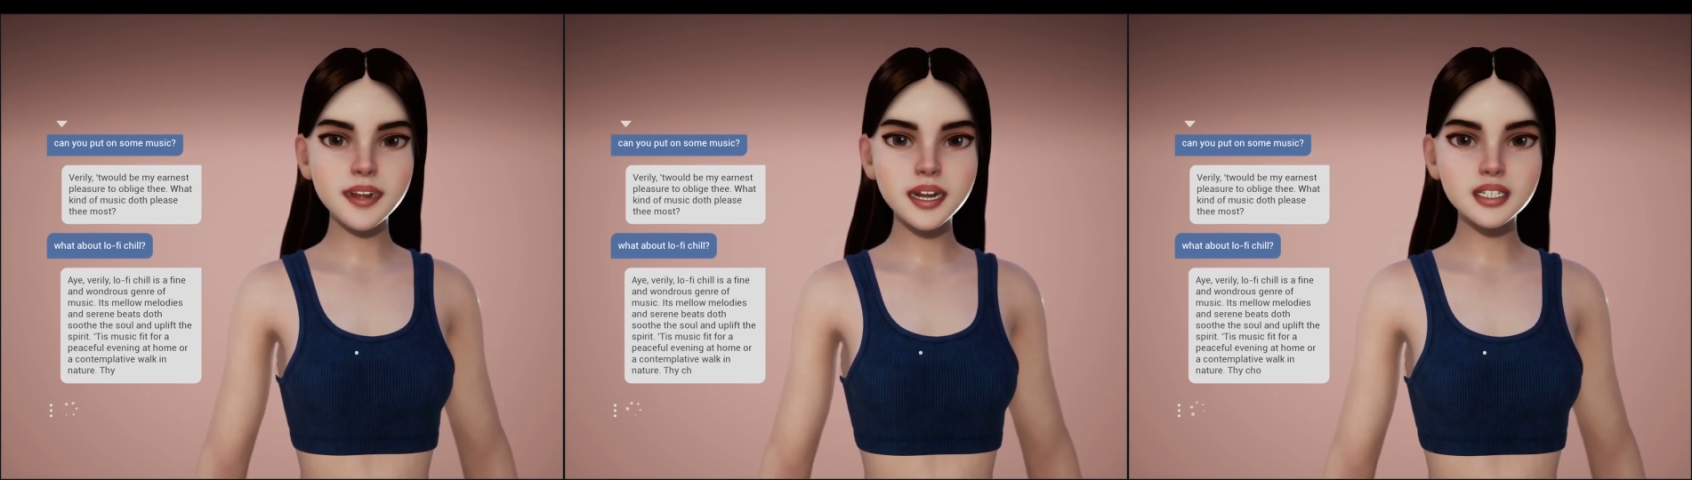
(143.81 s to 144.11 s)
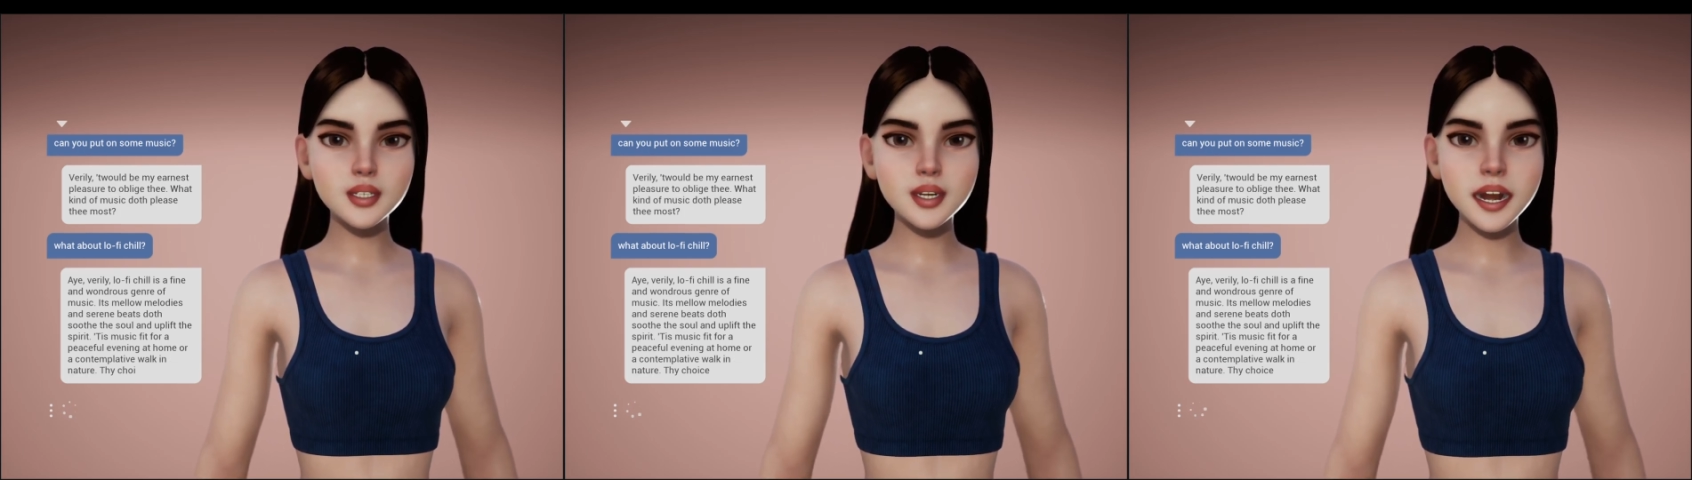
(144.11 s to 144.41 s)
Thy
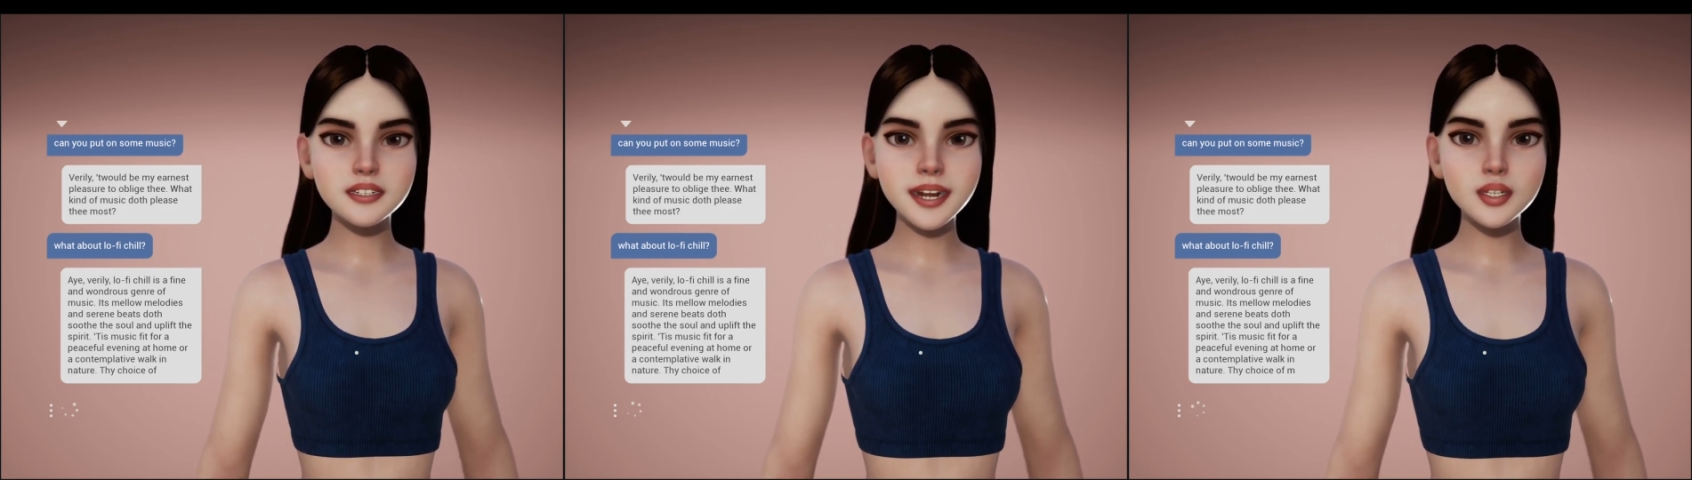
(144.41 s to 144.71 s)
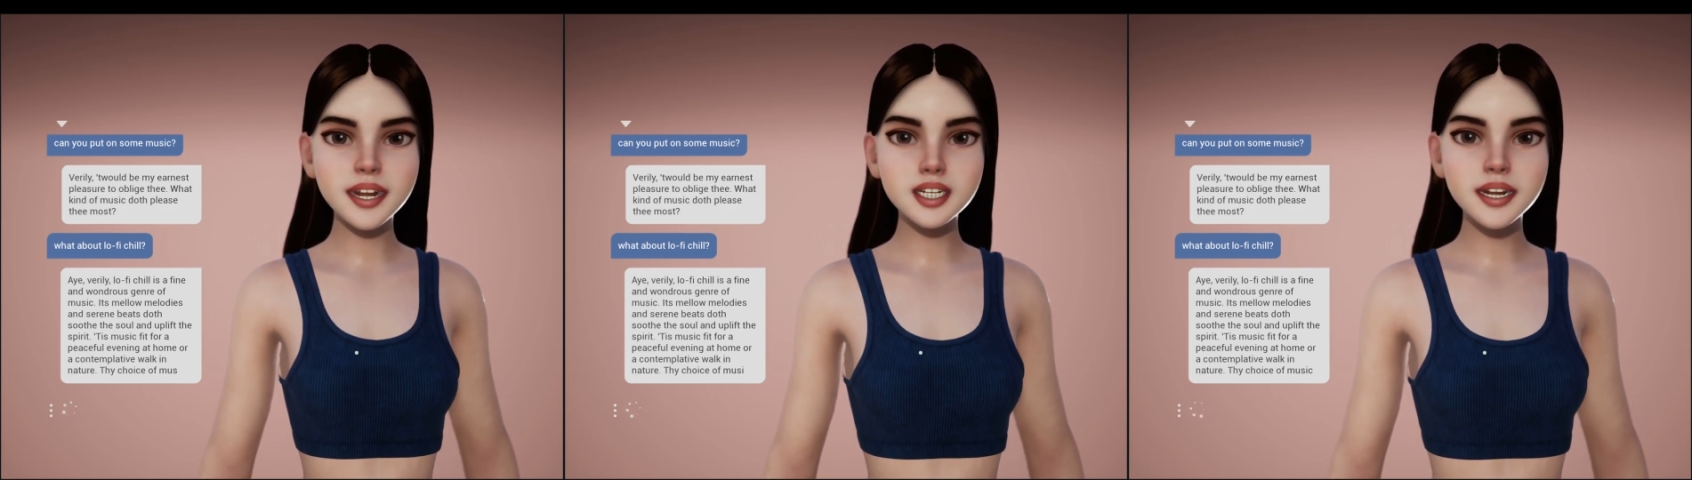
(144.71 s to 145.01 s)
choice of
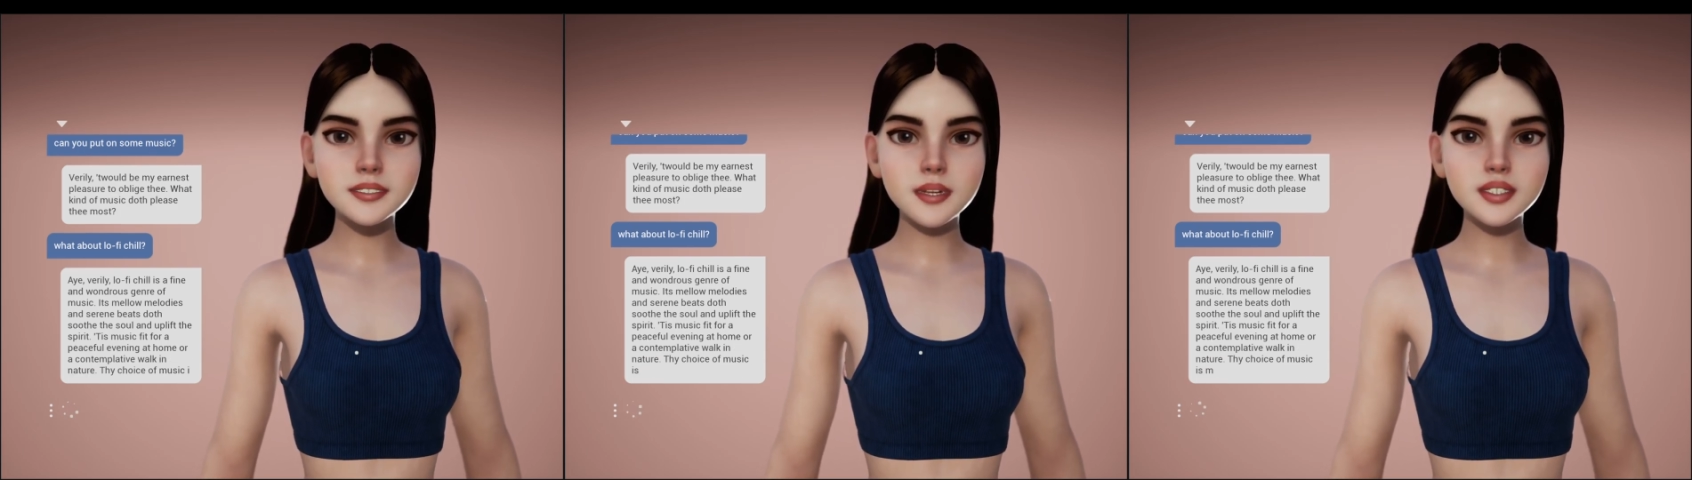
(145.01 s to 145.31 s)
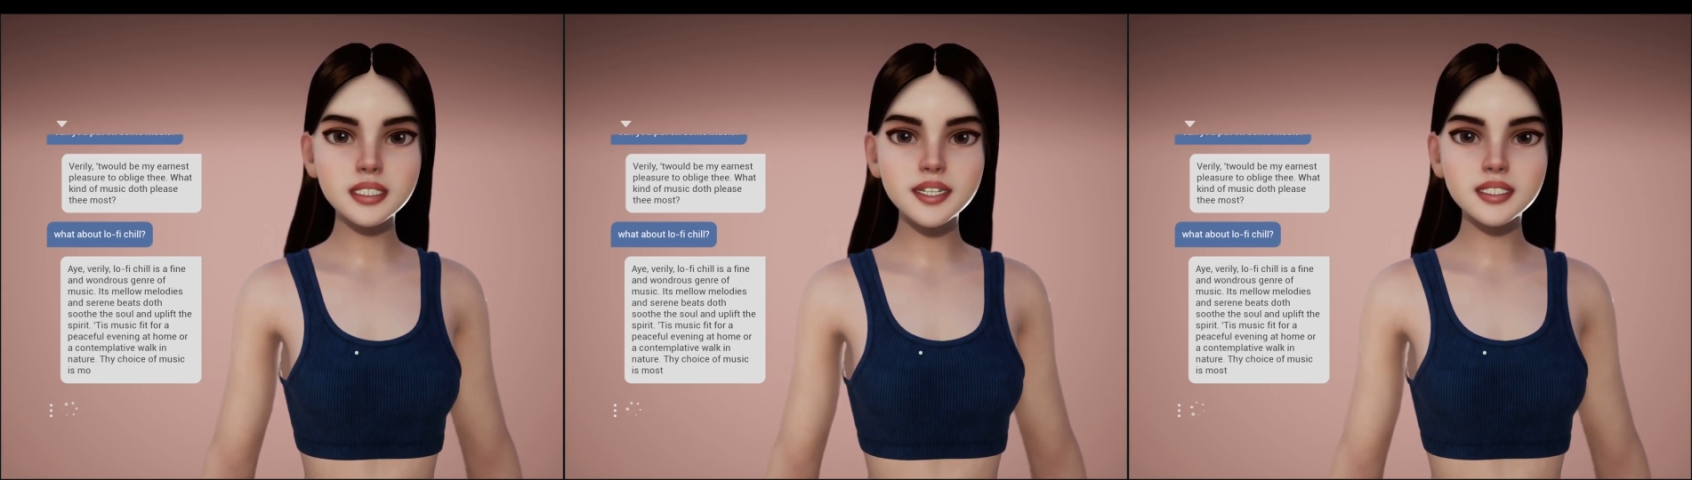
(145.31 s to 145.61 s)
music is
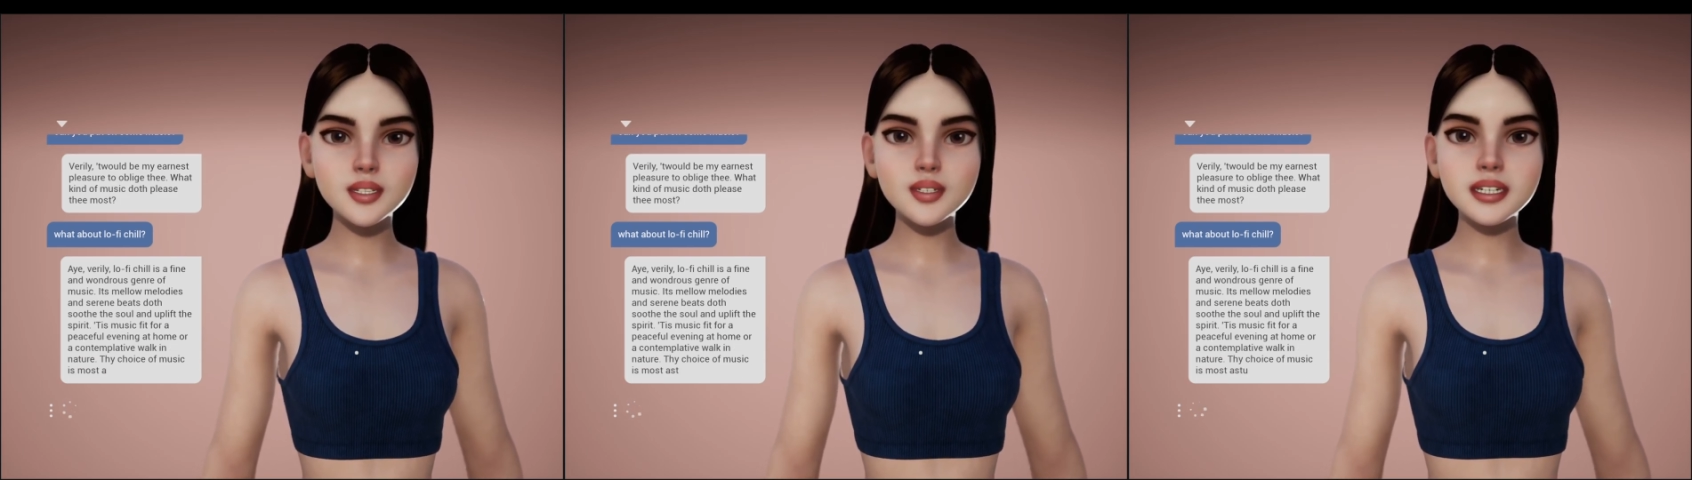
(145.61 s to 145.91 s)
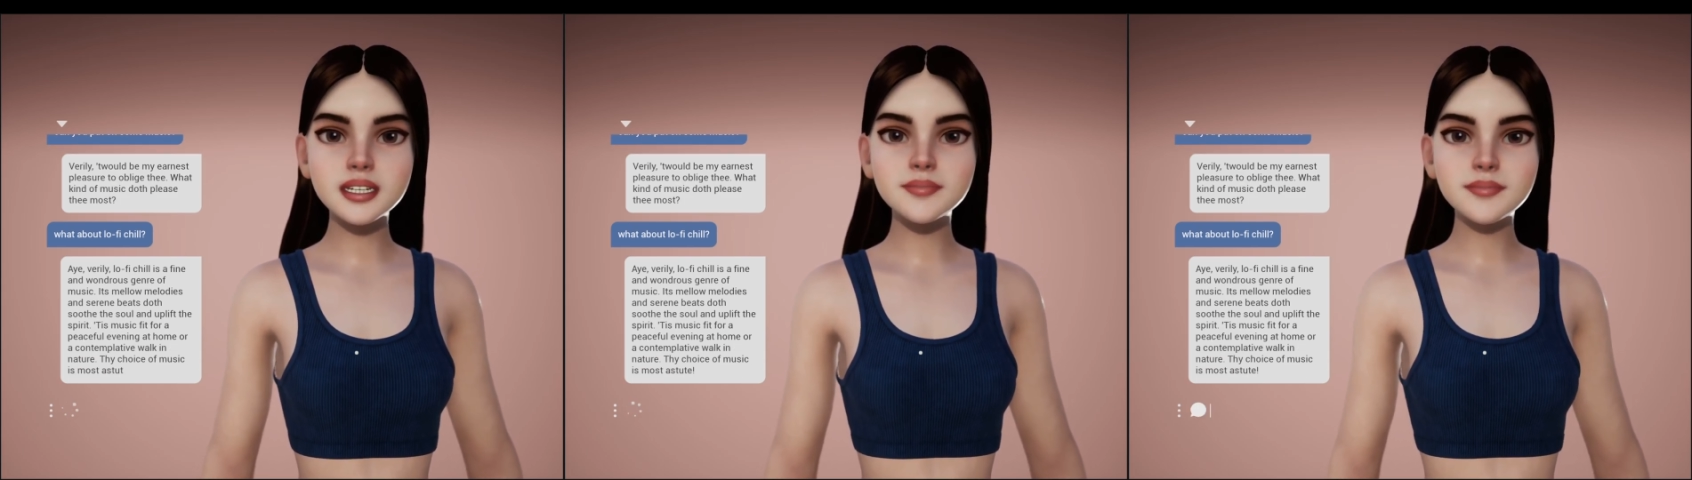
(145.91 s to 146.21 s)
most astute.